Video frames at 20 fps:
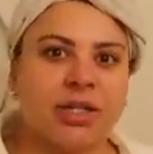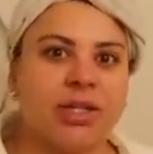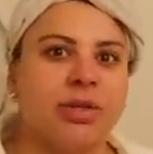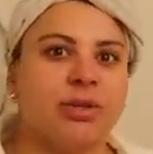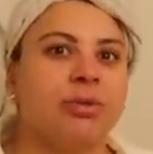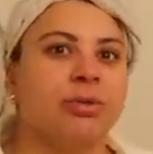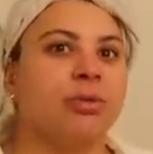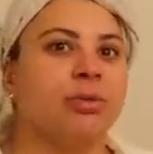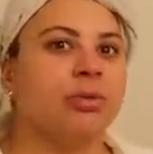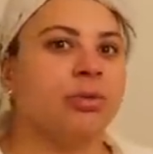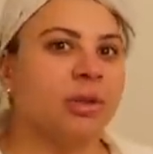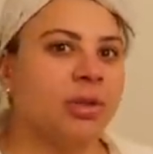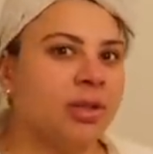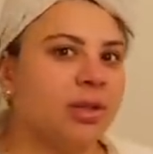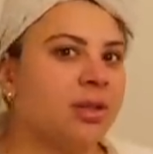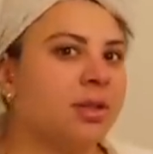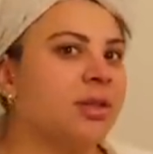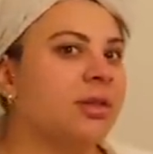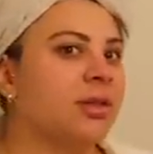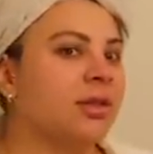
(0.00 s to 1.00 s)
to
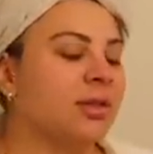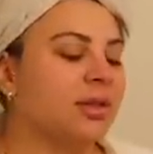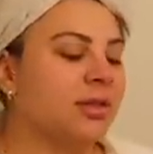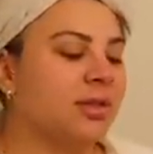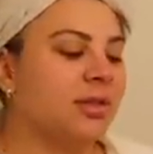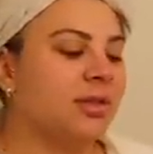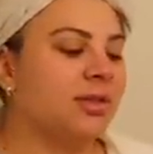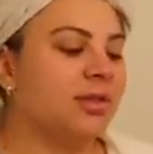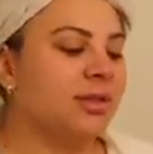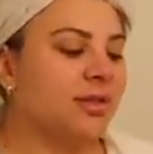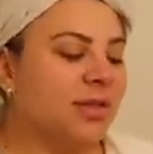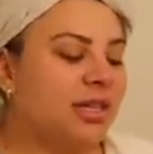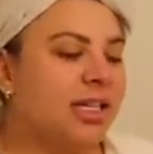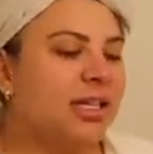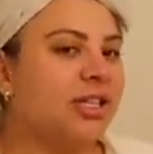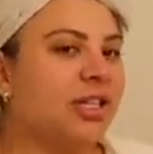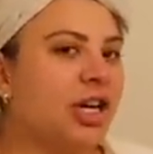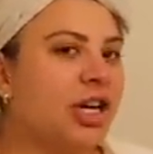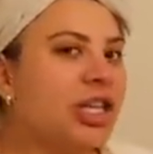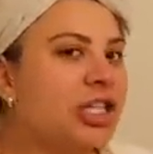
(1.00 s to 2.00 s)

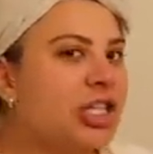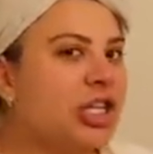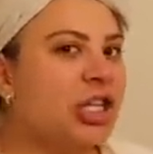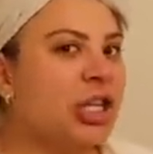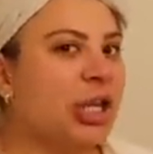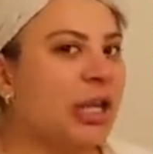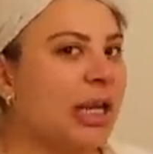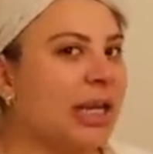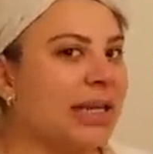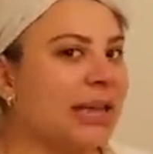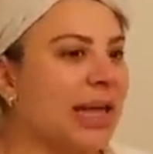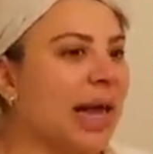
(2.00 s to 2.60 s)
look like